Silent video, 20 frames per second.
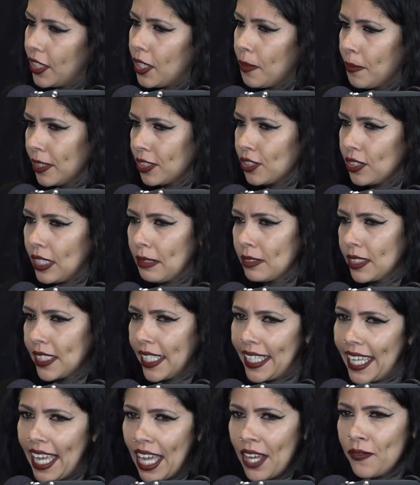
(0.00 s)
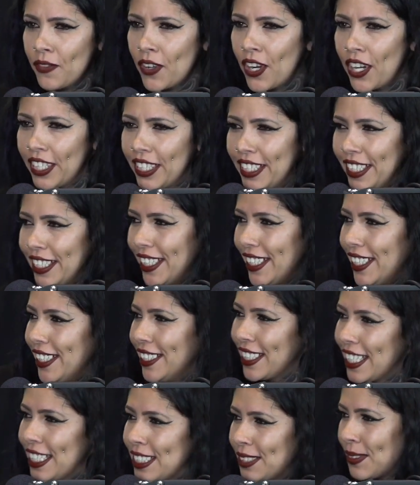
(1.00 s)
commercial that was like,
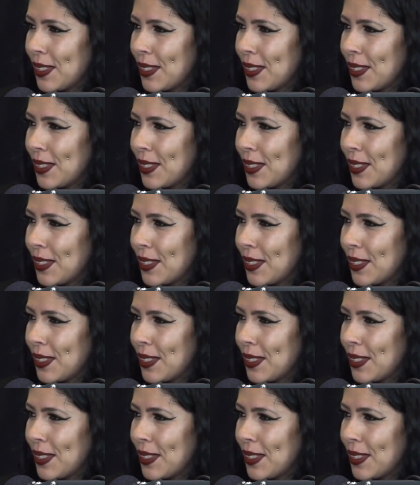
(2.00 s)
F-R-E-E, that's